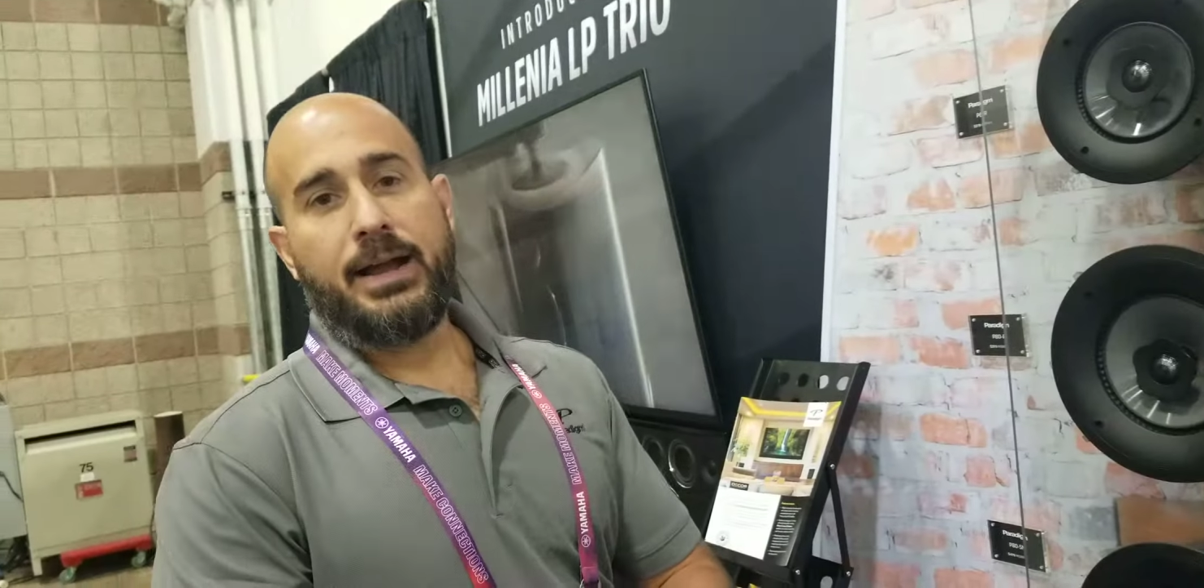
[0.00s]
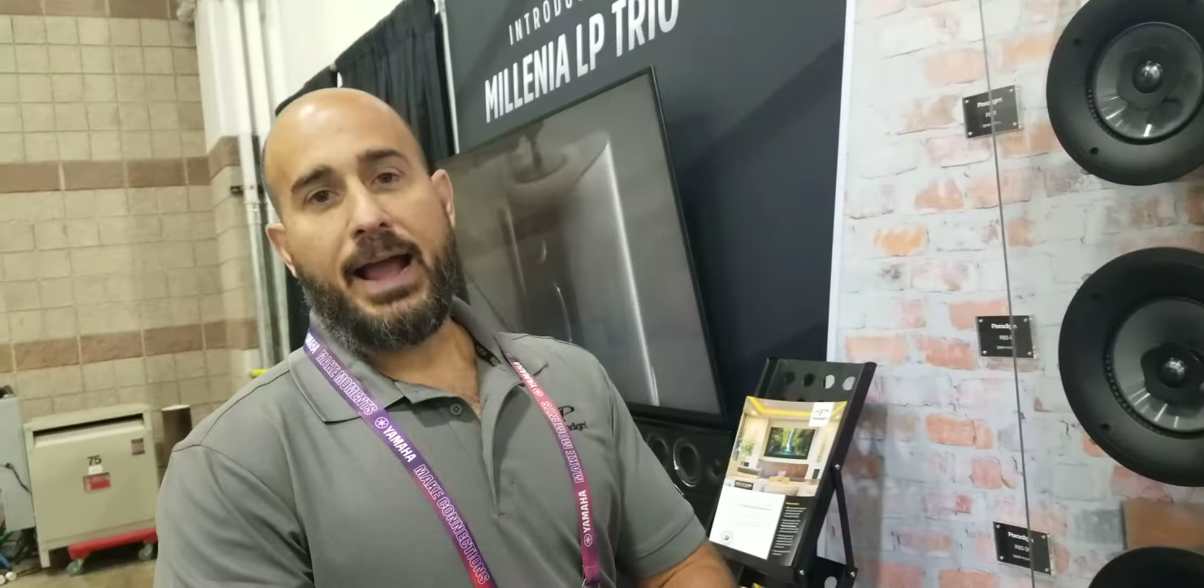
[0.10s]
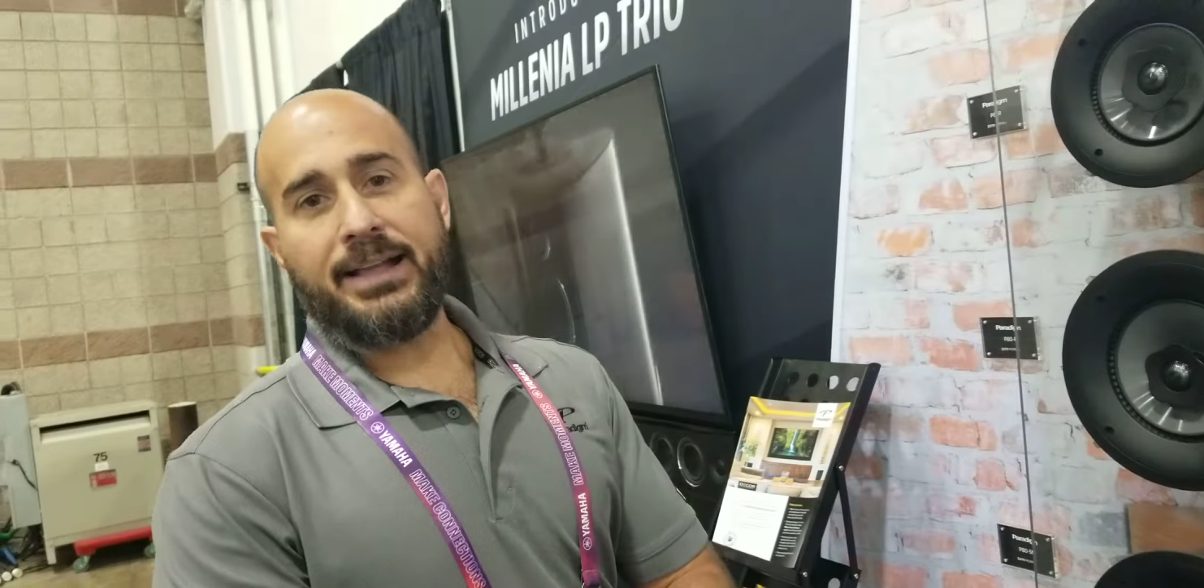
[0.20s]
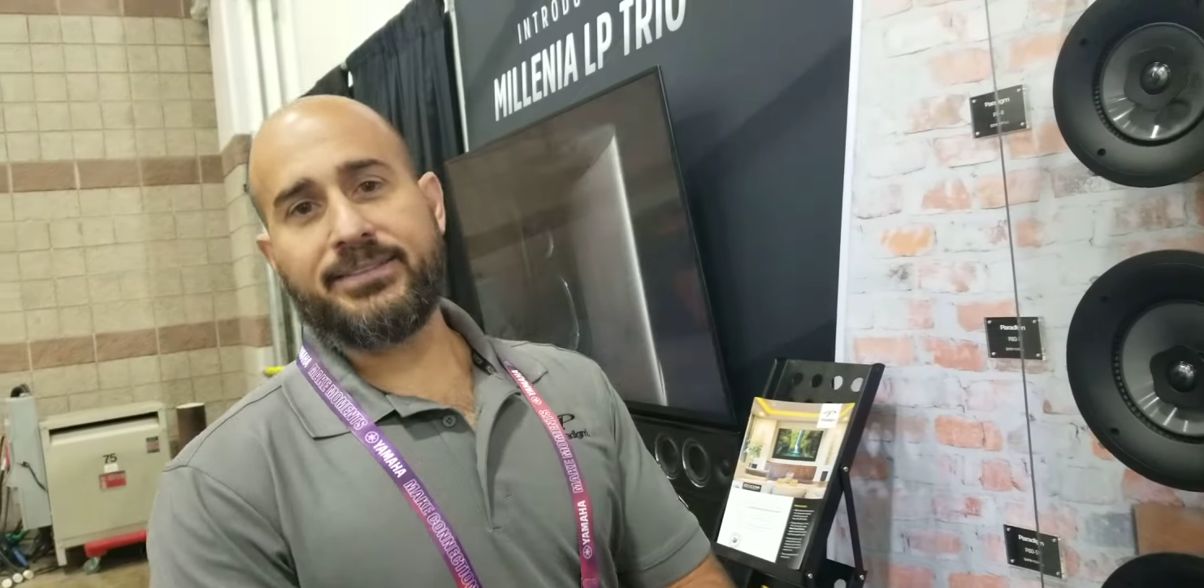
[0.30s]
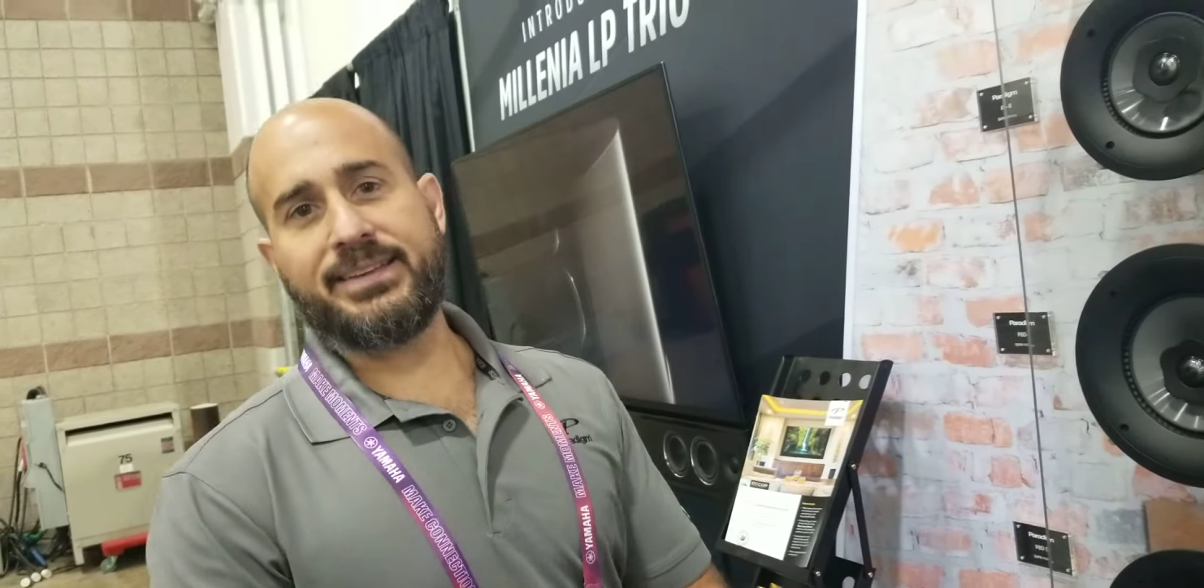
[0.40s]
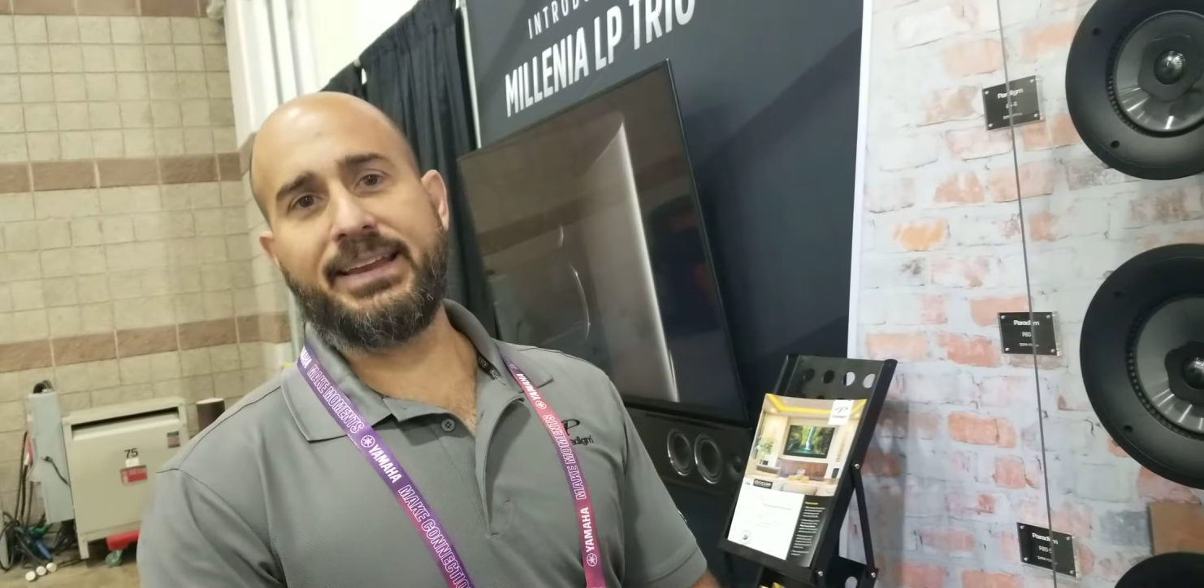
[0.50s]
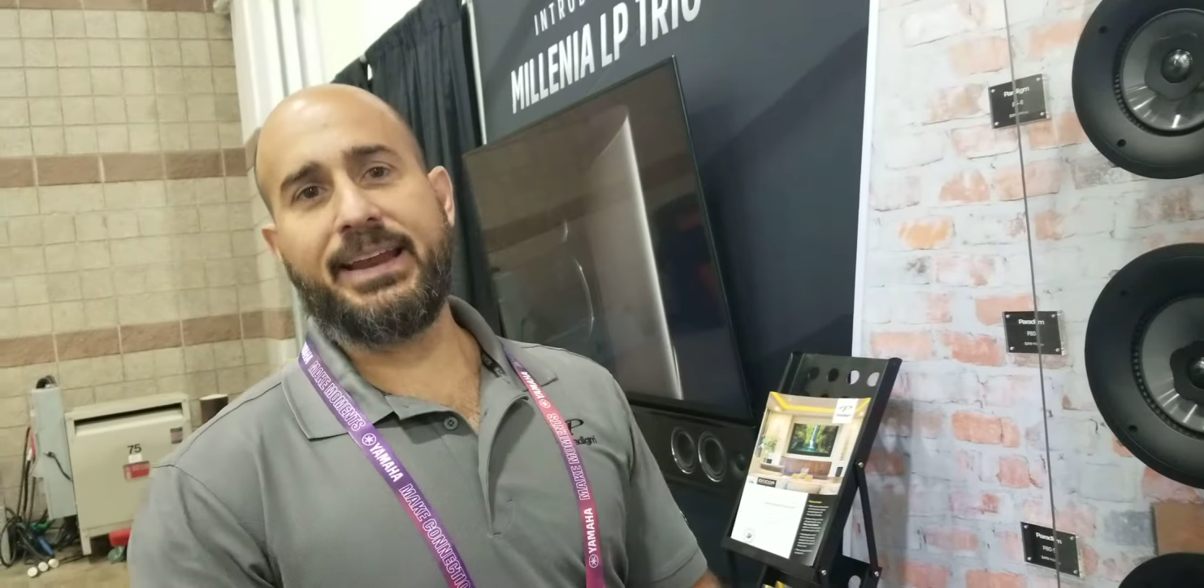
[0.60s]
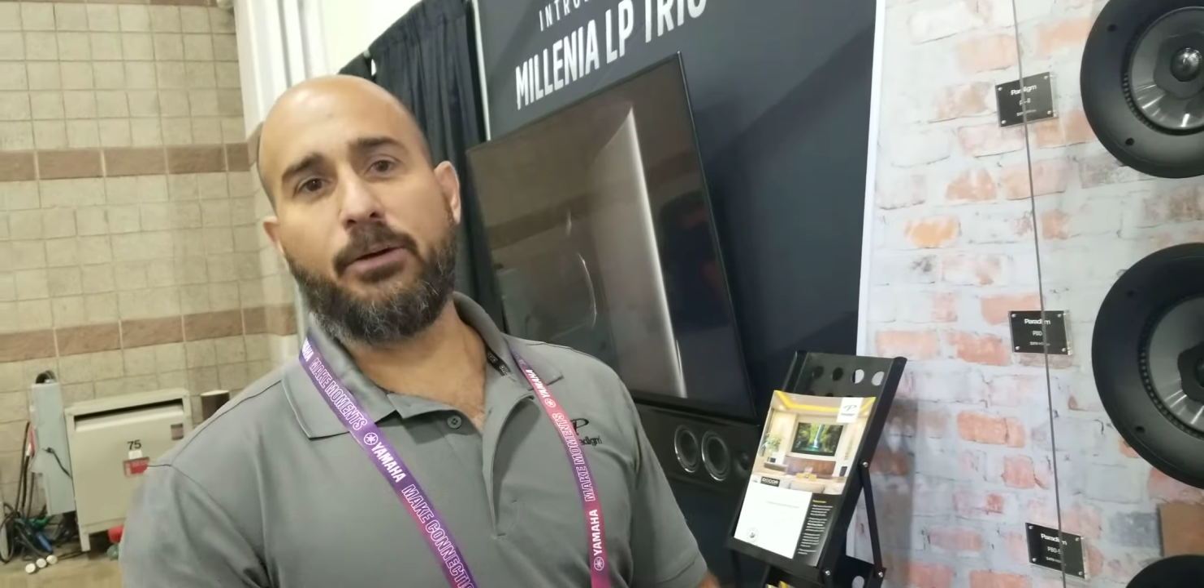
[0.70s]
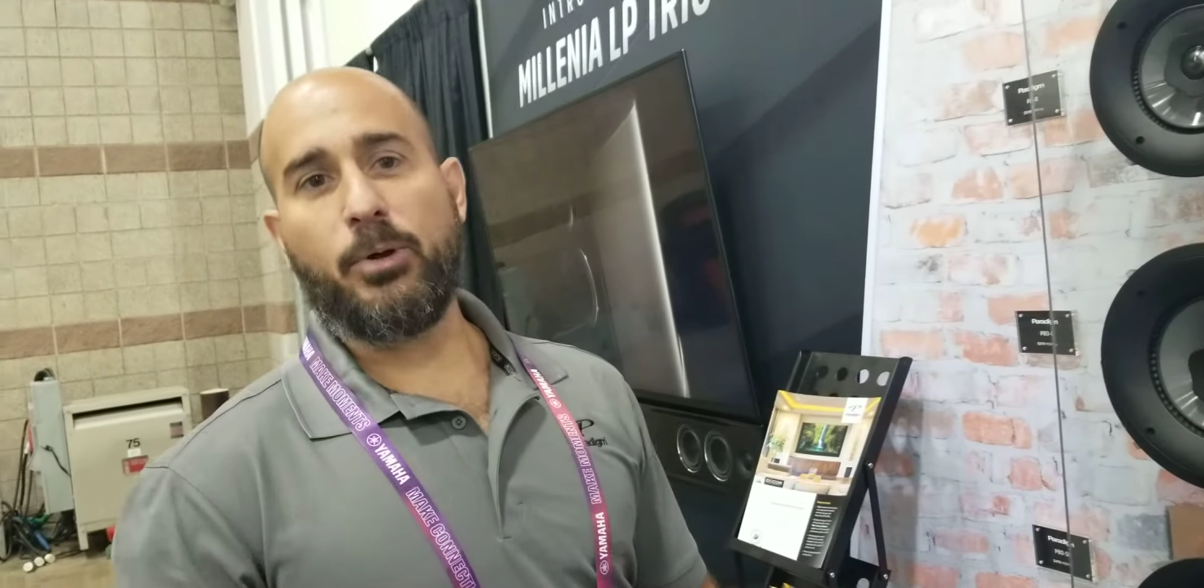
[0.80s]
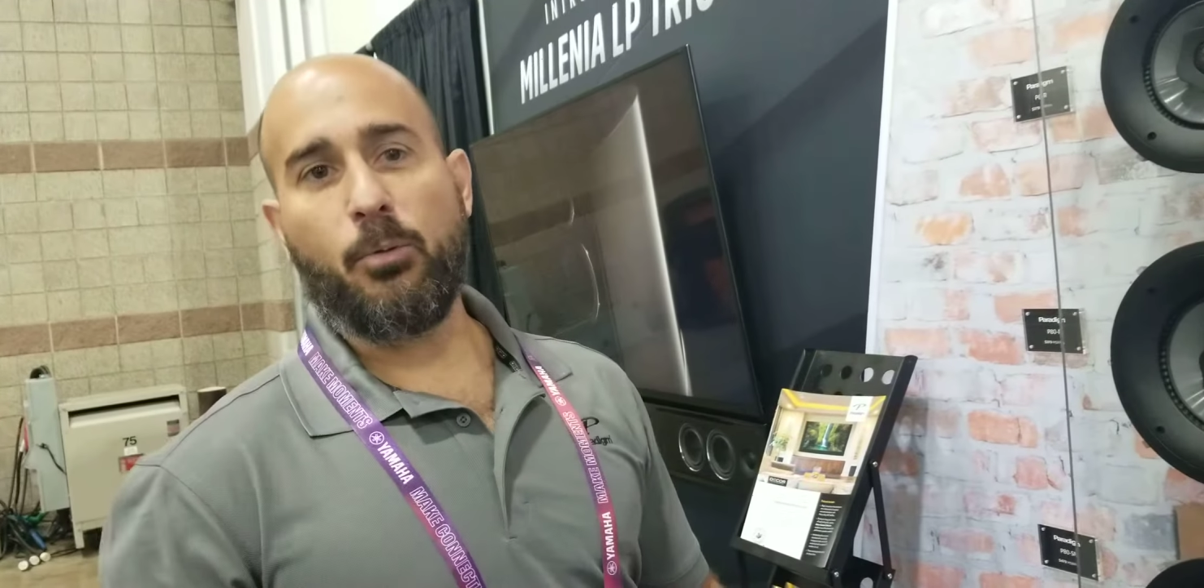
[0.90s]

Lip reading: At Cedia, we